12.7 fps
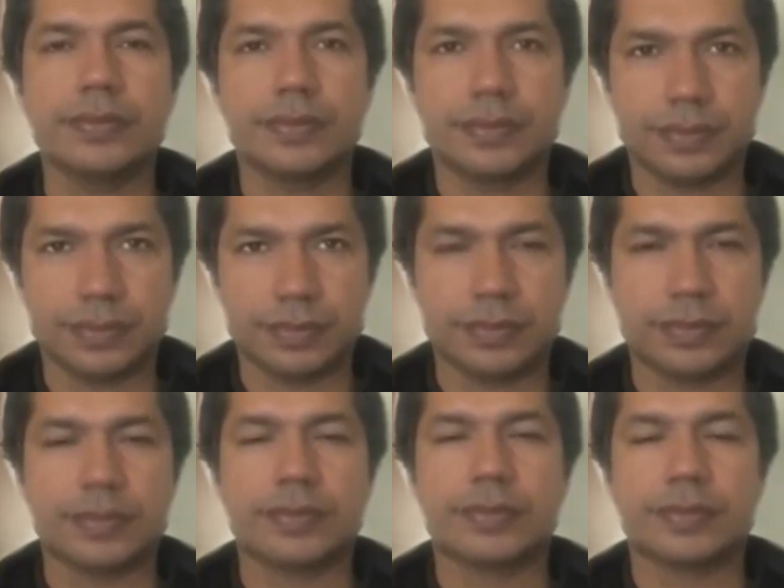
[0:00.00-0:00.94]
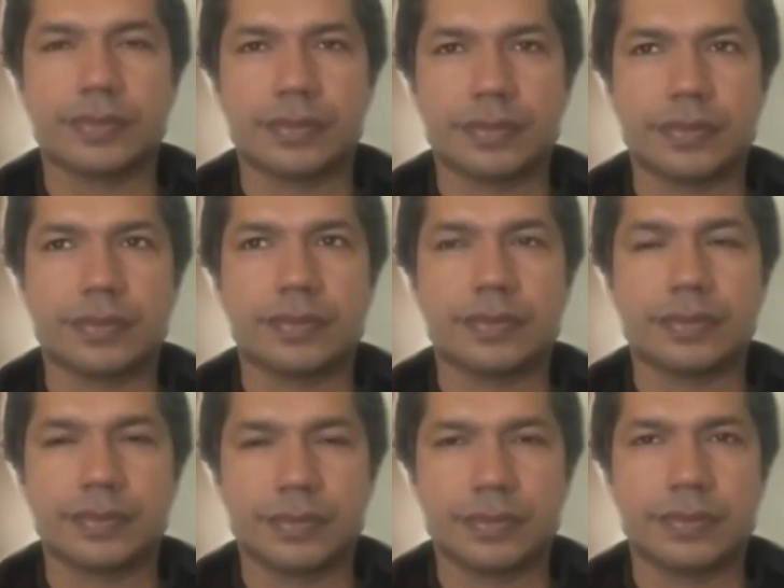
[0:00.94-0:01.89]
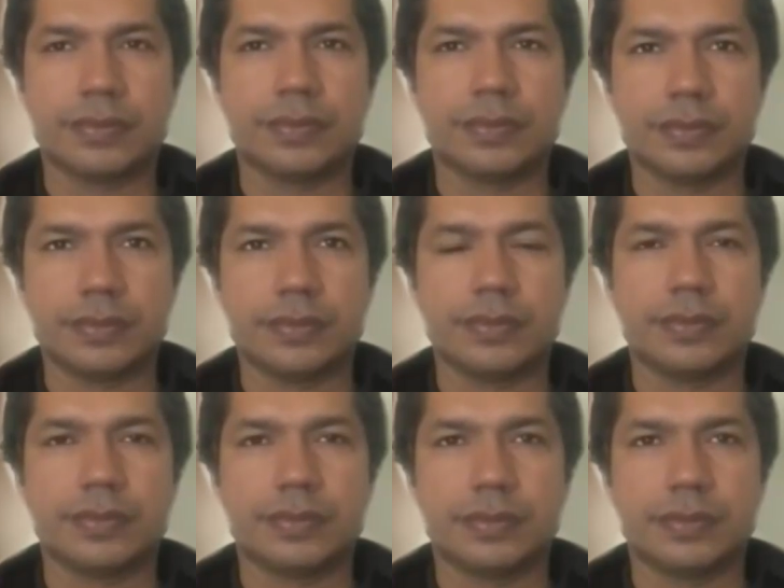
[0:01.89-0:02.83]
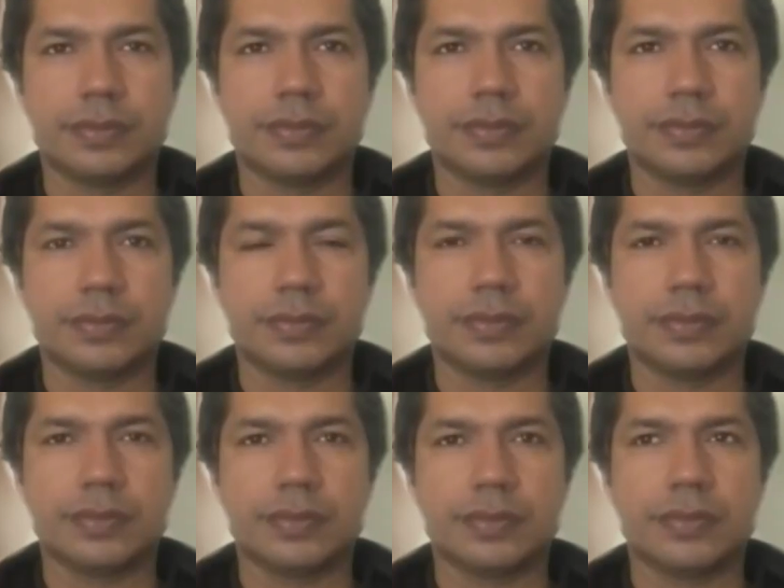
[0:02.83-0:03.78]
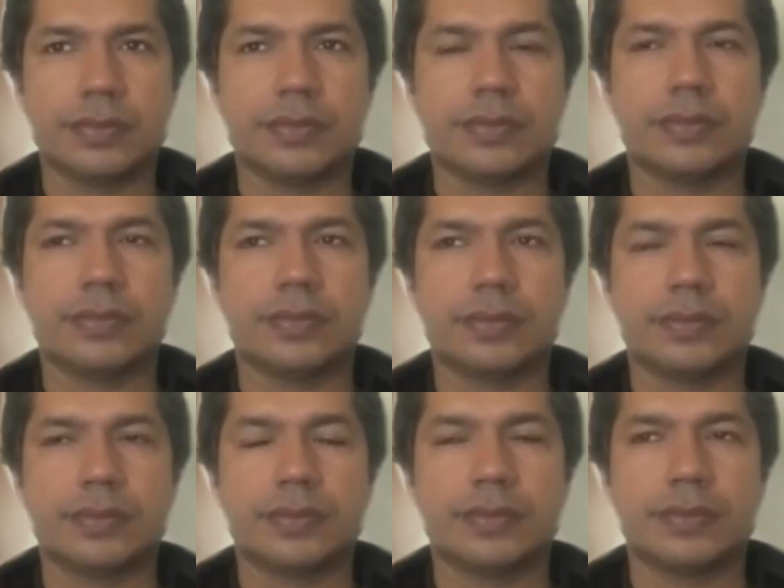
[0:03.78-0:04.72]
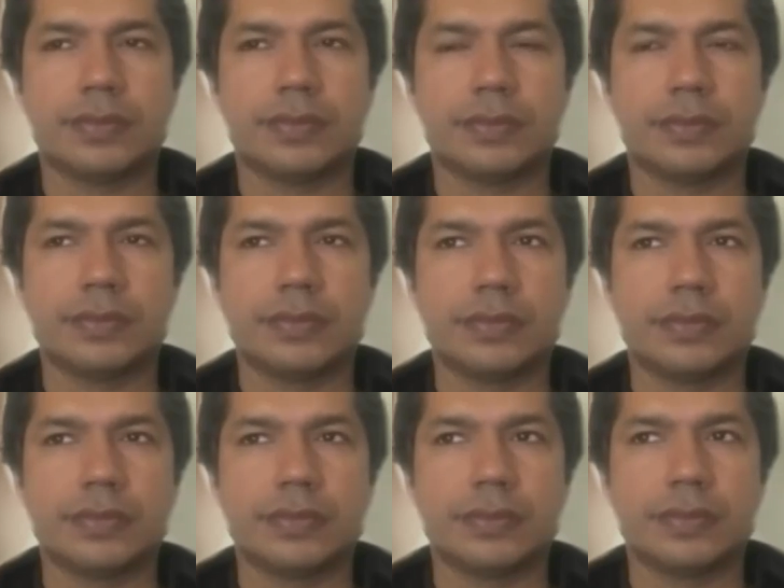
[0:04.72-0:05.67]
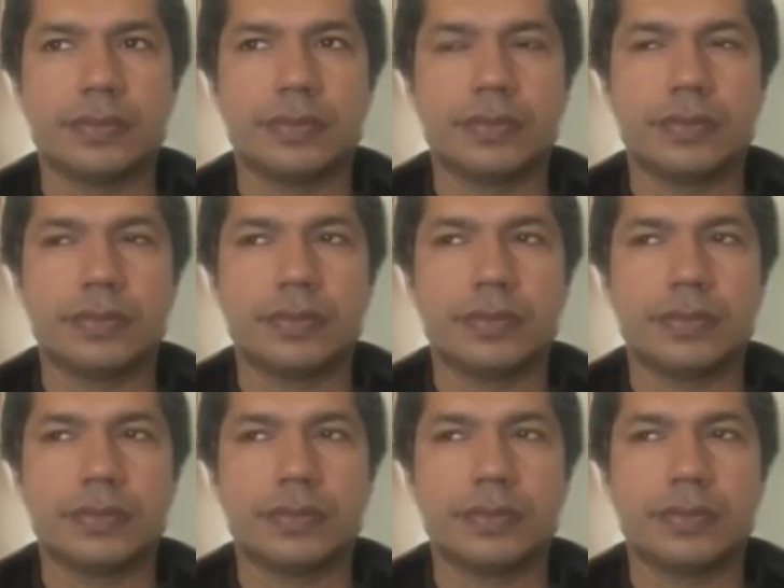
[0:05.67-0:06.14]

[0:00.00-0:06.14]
The person shown says nothing.